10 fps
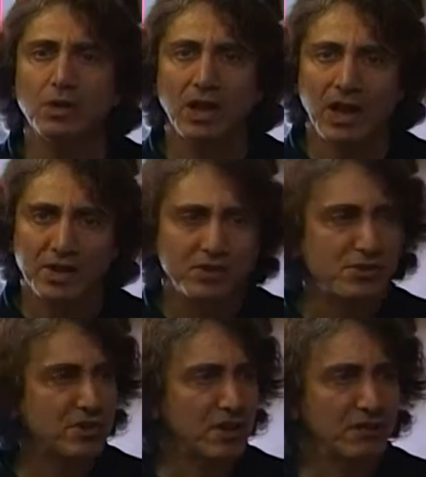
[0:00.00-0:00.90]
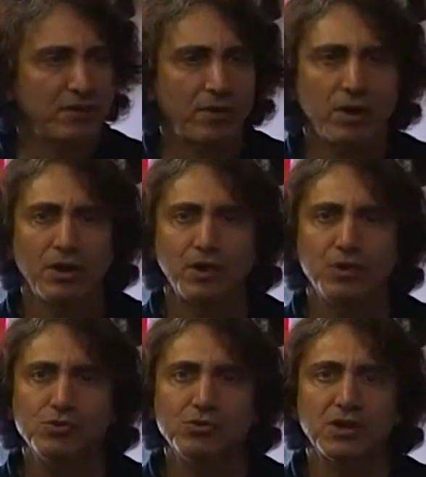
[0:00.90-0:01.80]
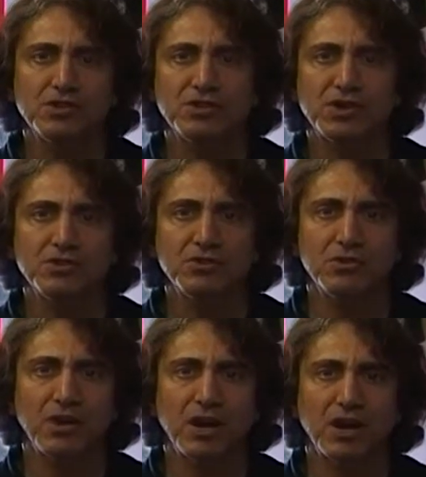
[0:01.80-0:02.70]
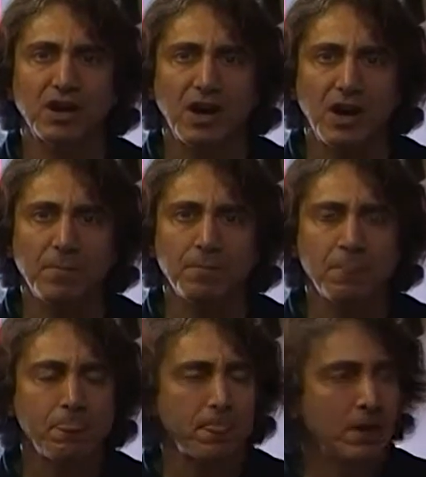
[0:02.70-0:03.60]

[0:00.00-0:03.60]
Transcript: To enlighten yourself, newslettercensored.com.